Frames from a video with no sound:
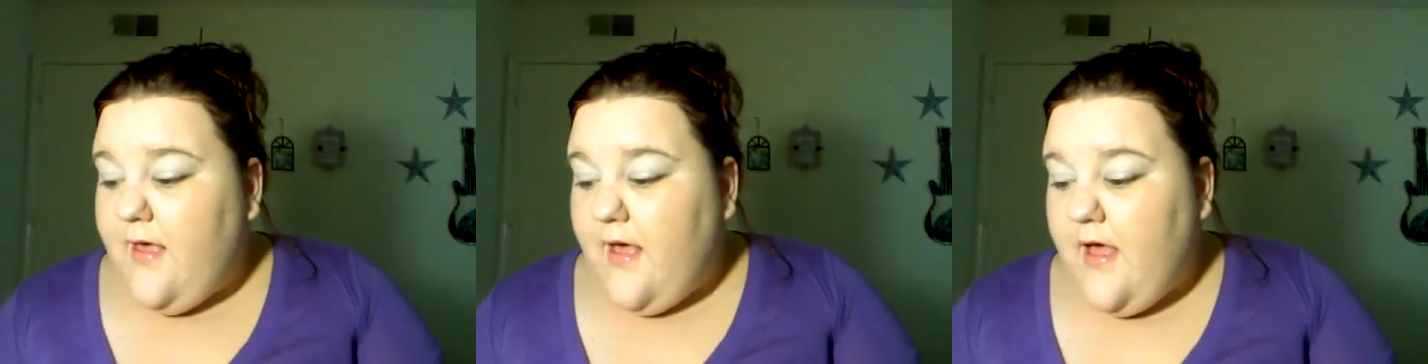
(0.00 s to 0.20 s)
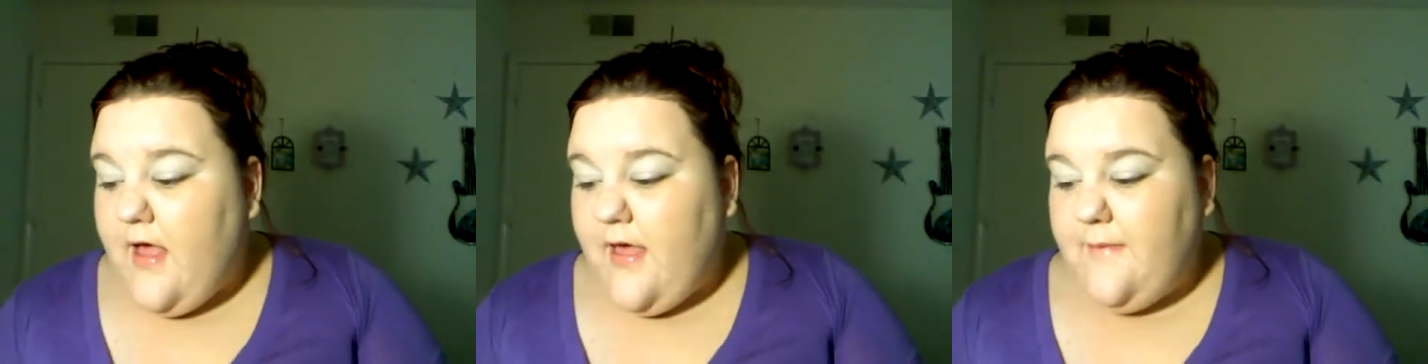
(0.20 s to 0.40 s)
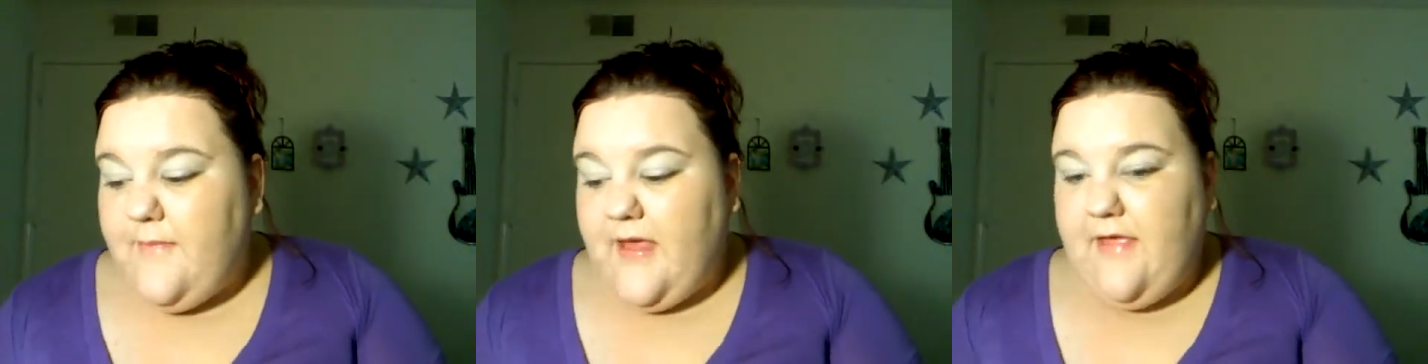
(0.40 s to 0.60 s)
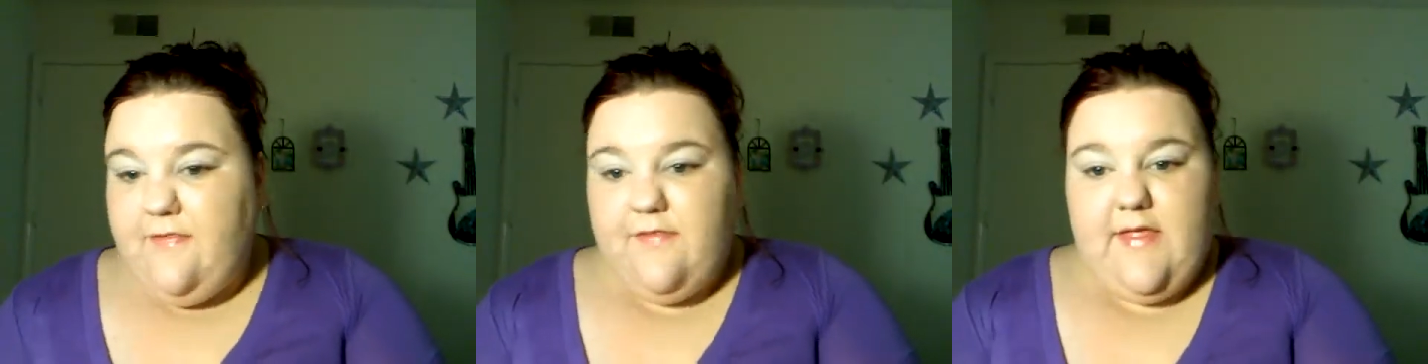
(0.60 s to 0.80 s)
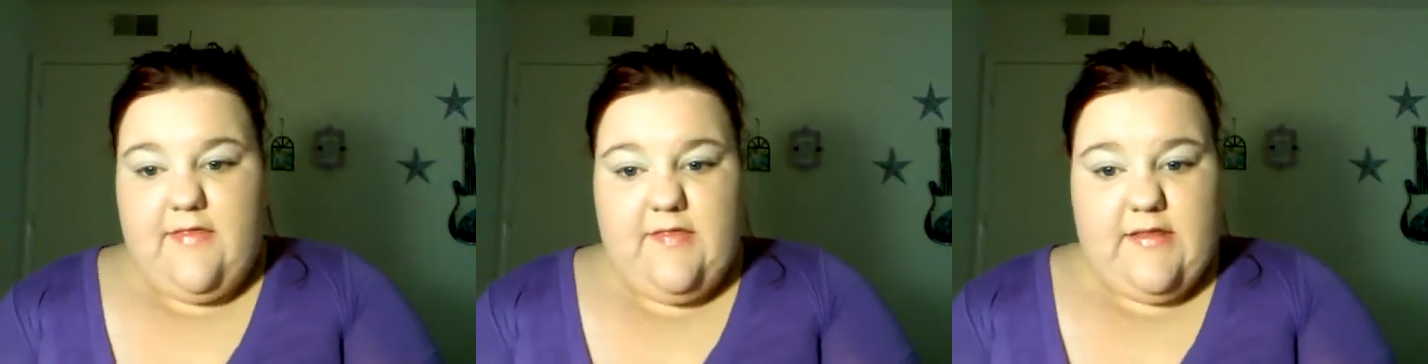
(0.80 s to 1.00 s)

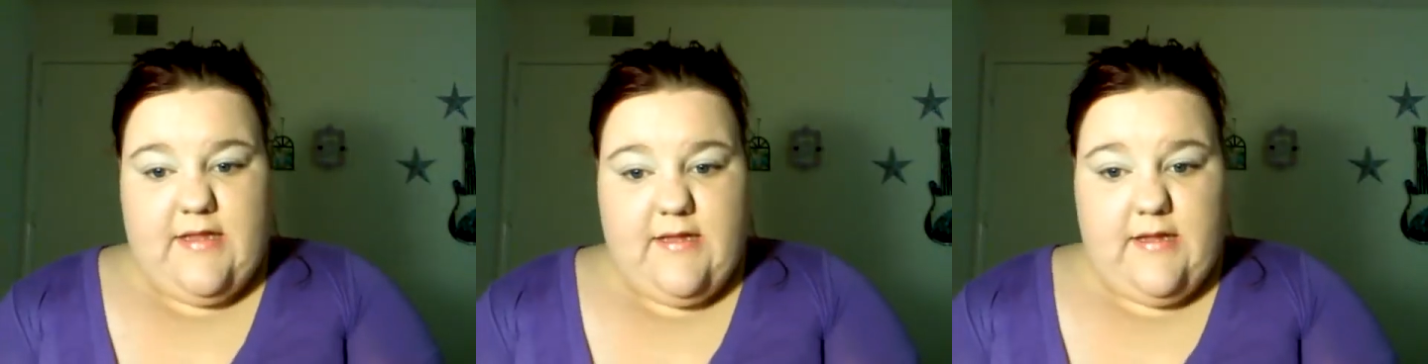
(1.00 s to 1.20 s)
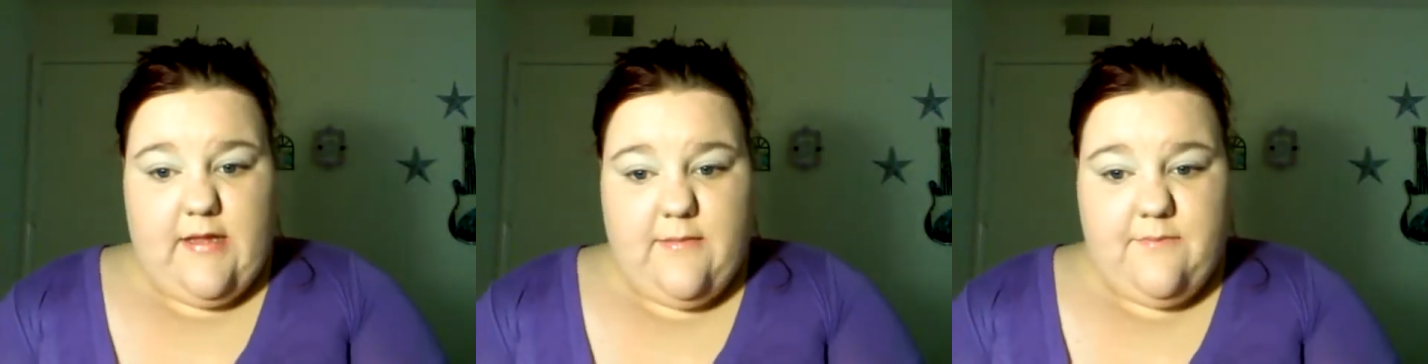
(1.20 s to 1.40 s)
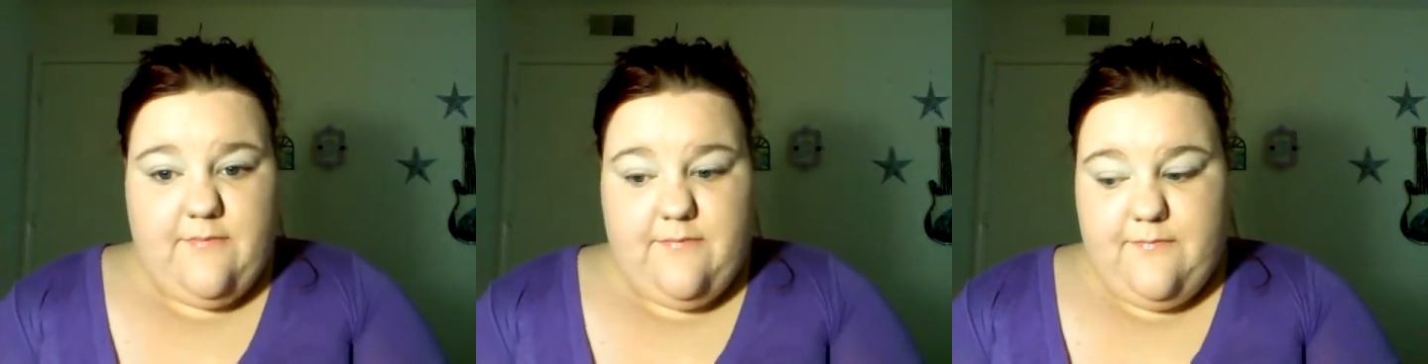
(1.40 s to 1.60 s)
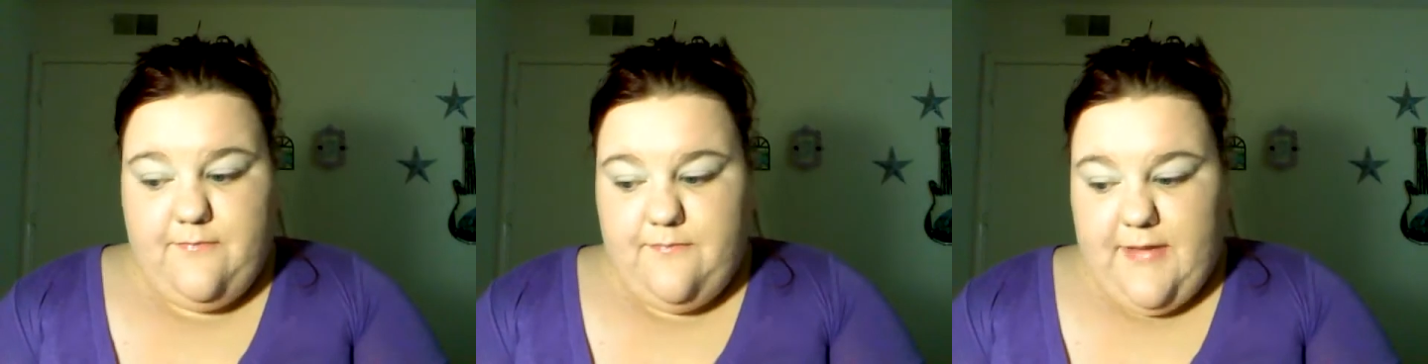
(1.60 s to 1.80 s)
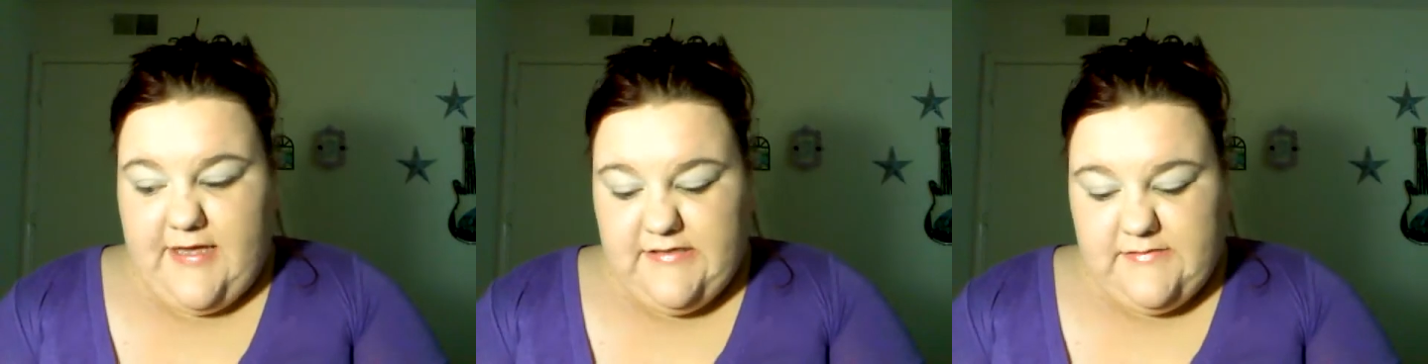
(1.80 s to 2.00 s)
And then the
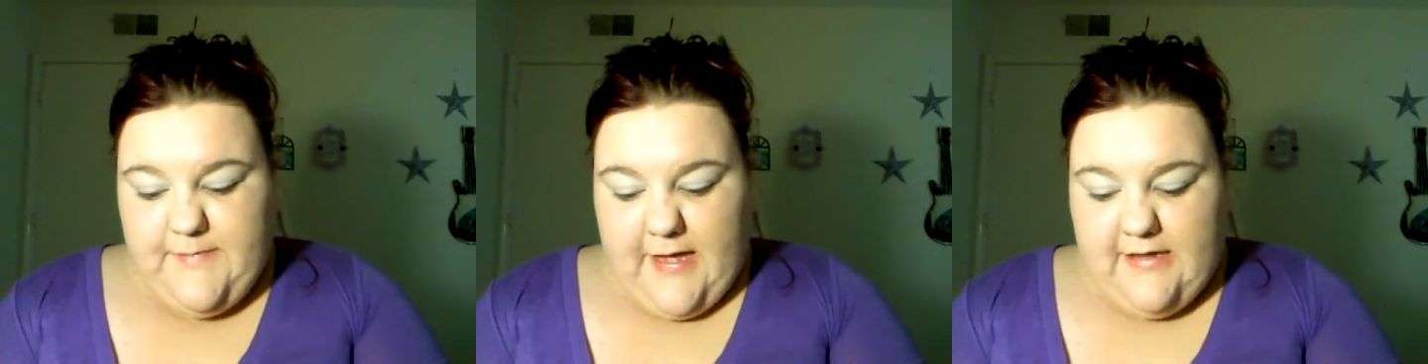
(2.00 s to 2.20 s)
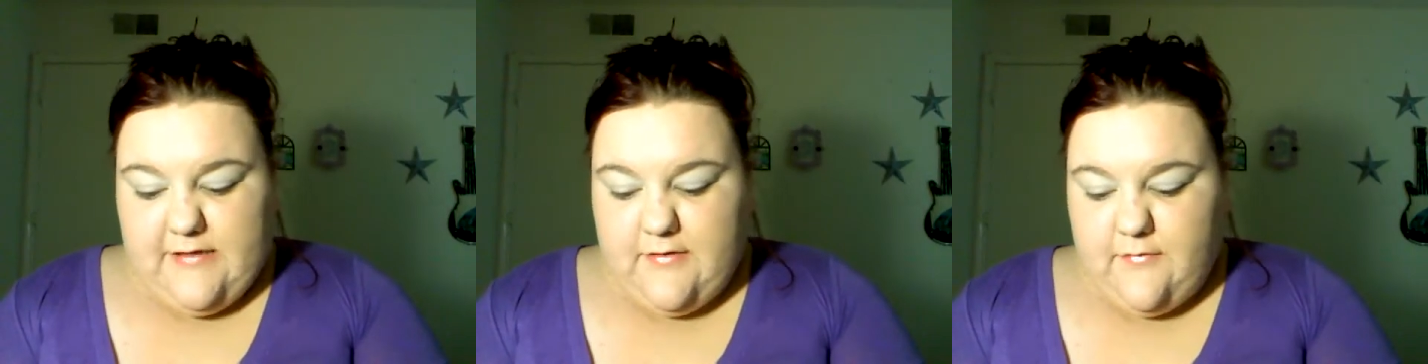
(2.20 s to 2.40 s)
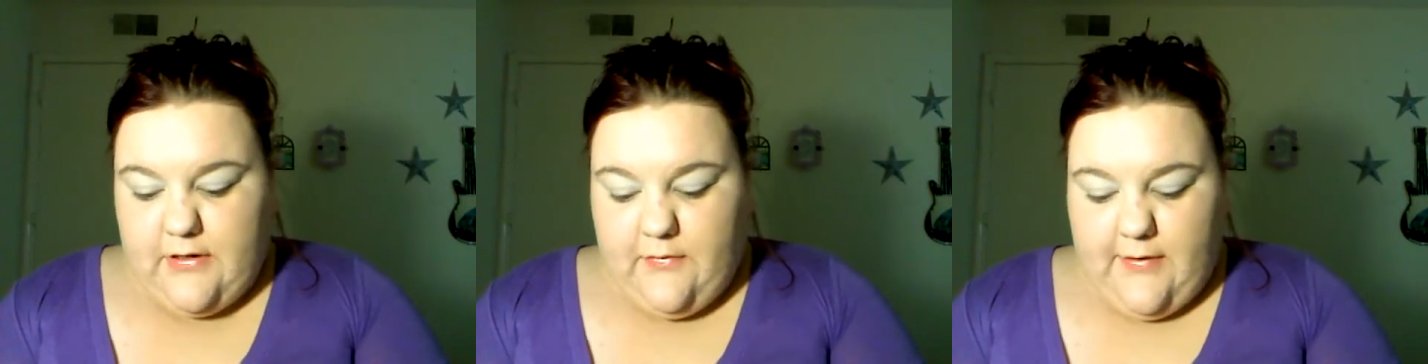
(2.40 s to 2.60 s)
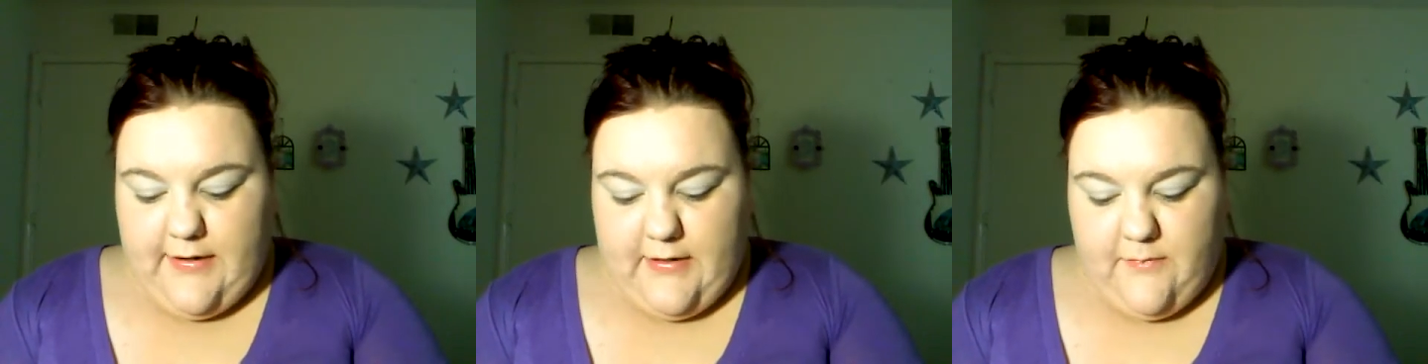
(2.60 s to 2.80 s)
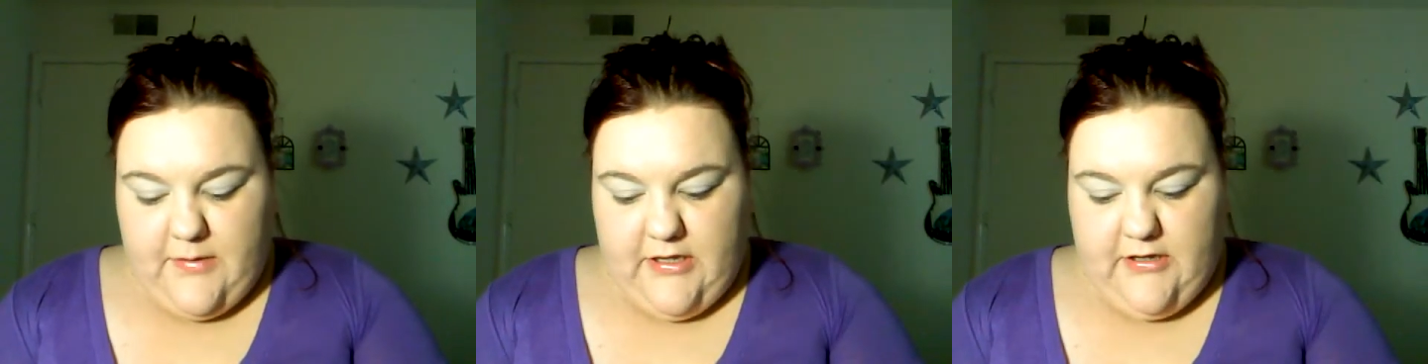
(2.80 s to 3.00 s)
base palette we're going
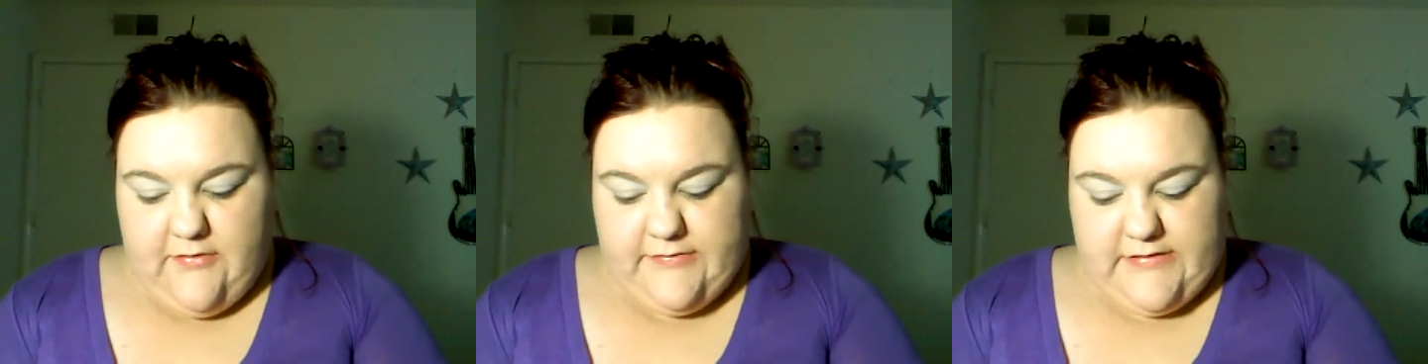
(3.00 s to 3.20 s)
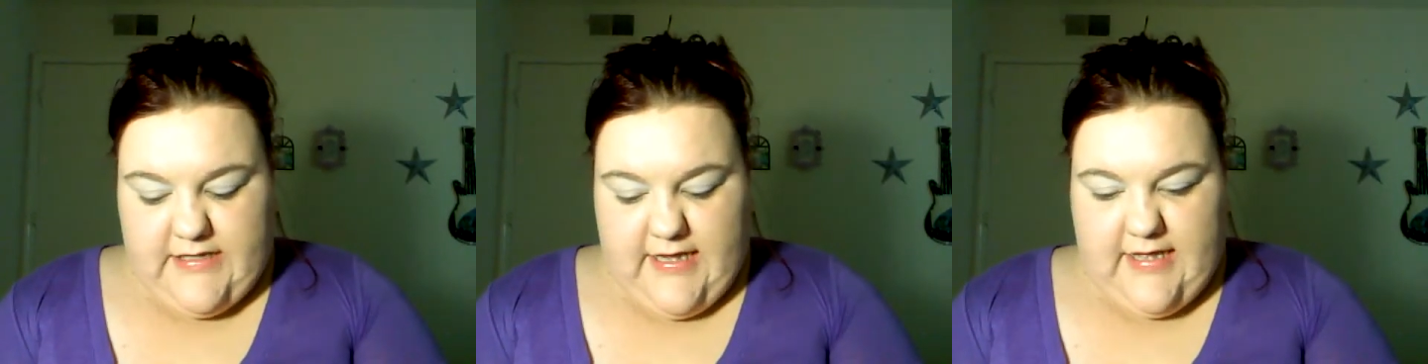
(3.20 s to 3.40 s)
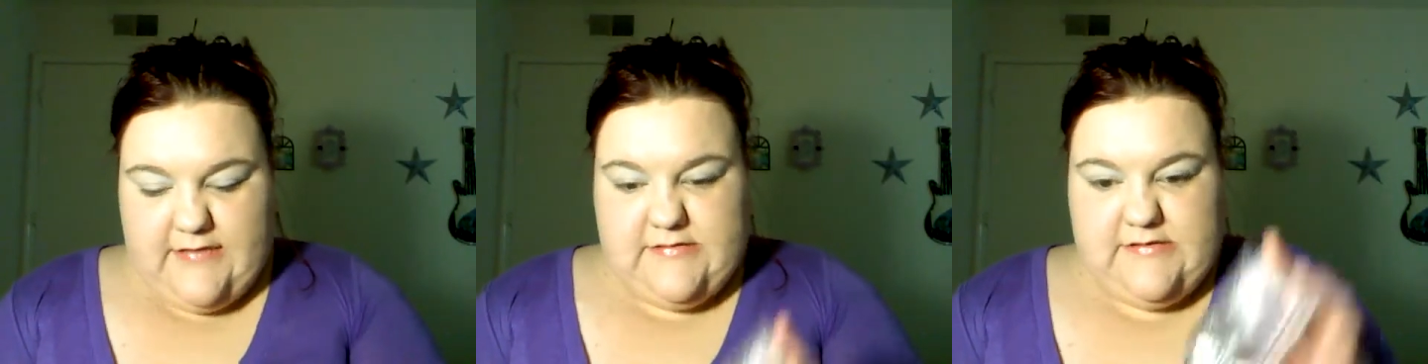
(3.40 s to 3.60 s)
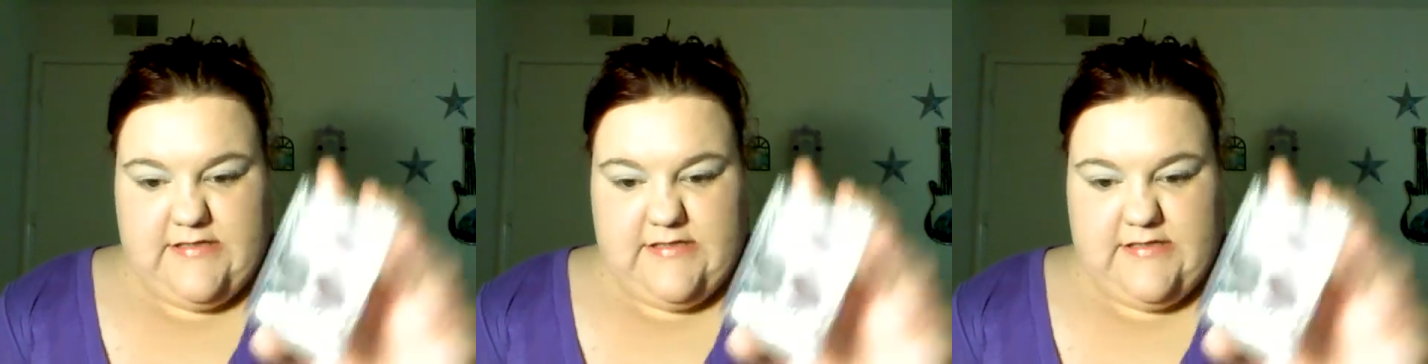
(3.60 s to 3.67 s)
to be using is